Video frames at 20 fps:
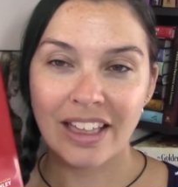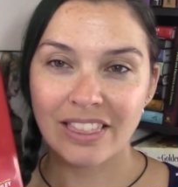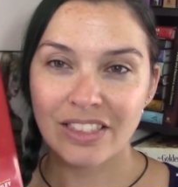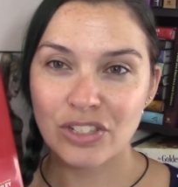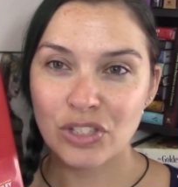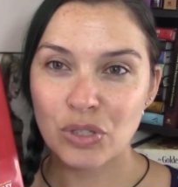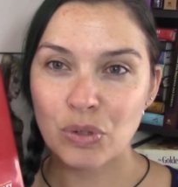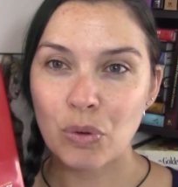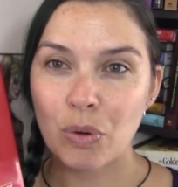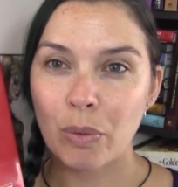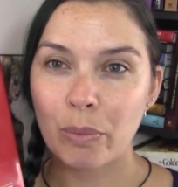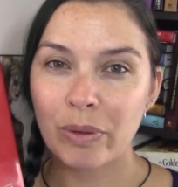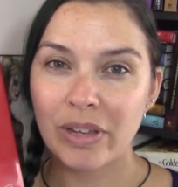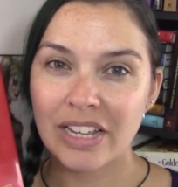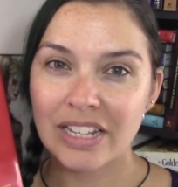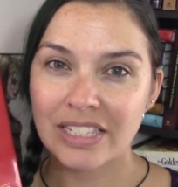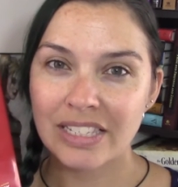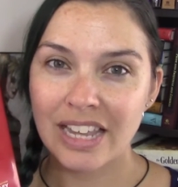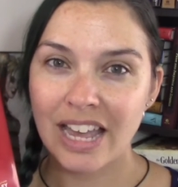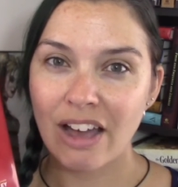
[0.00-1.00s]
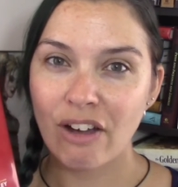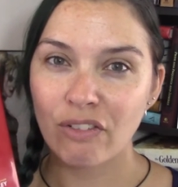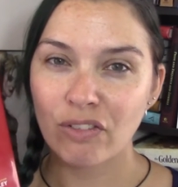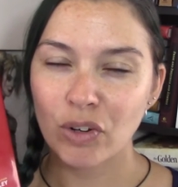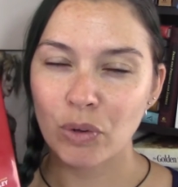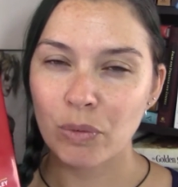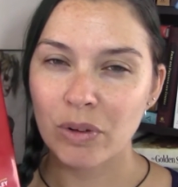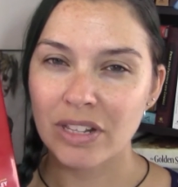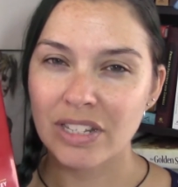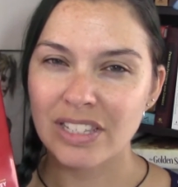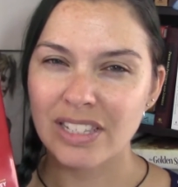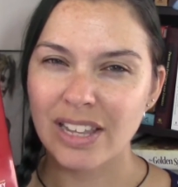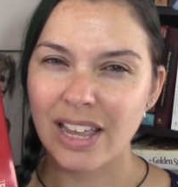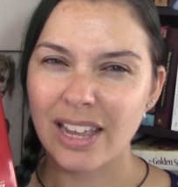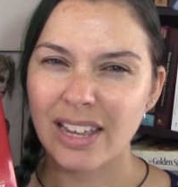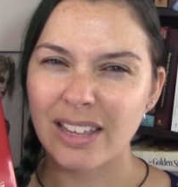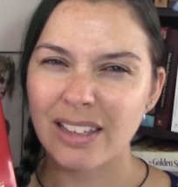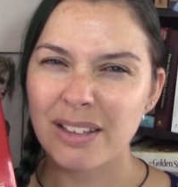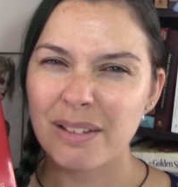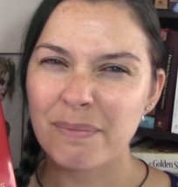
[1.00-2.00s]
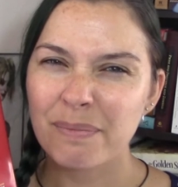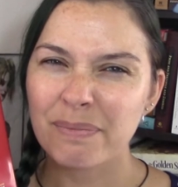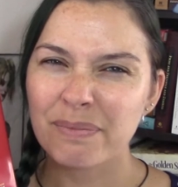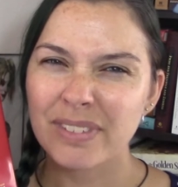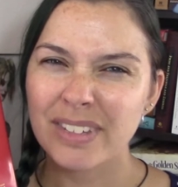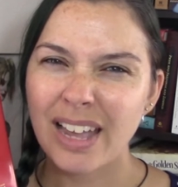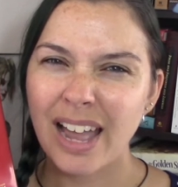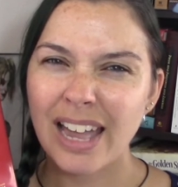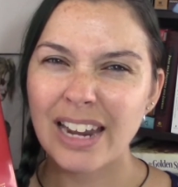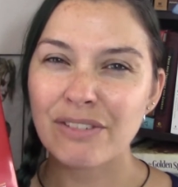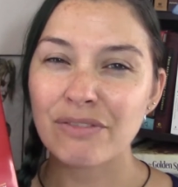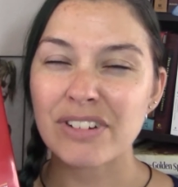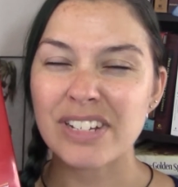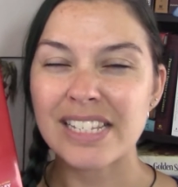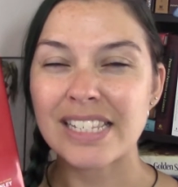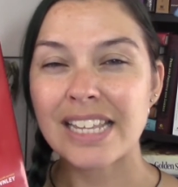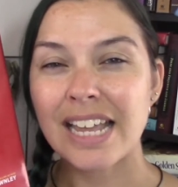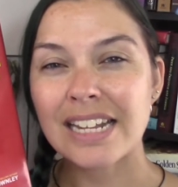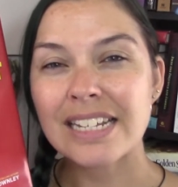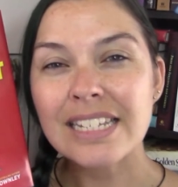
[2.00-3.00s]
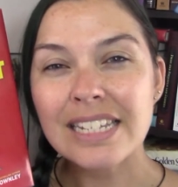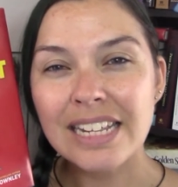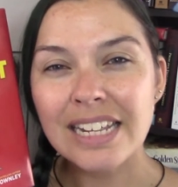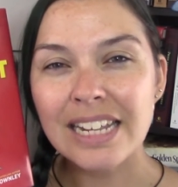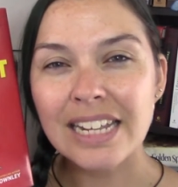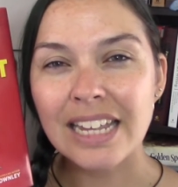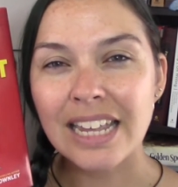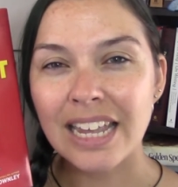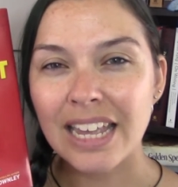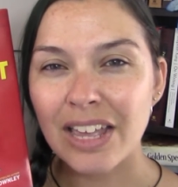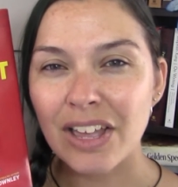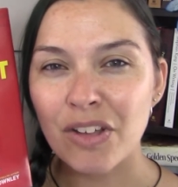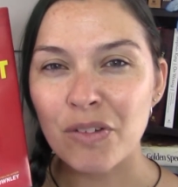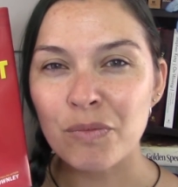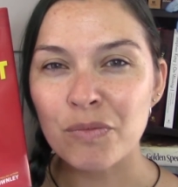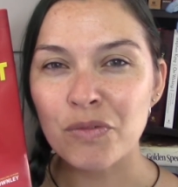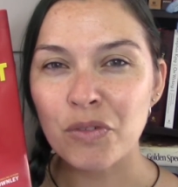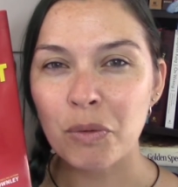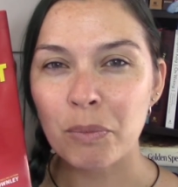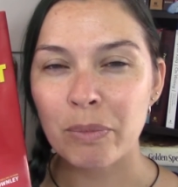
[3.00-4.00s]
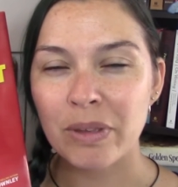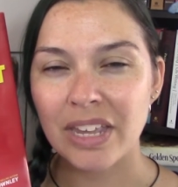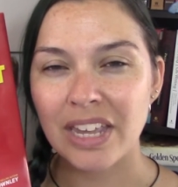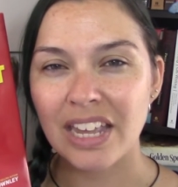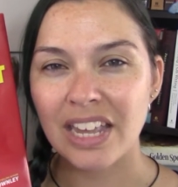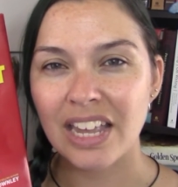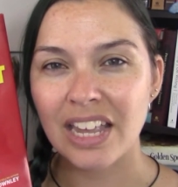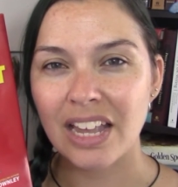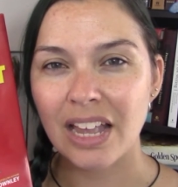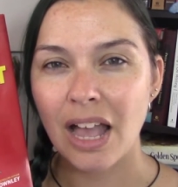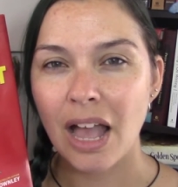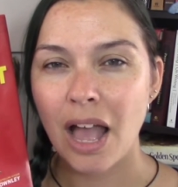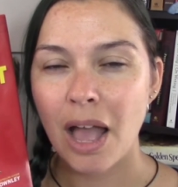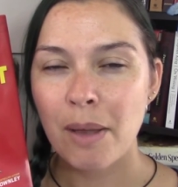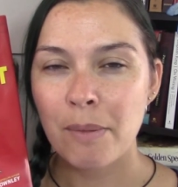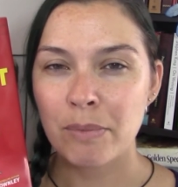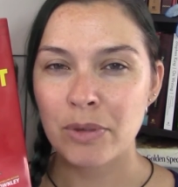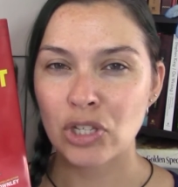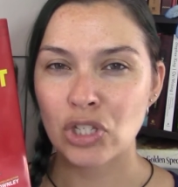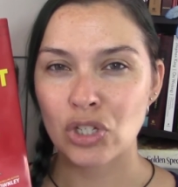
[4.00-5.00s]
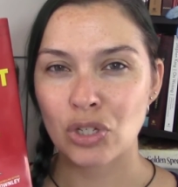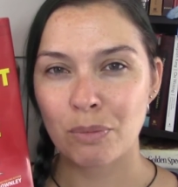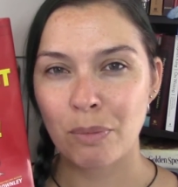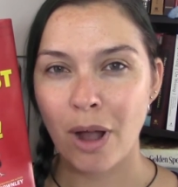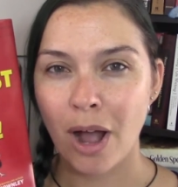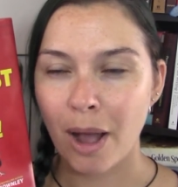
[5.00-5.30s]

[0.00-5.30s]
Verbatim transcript: at the school because now everyone's like kind of resenting him for being Mr.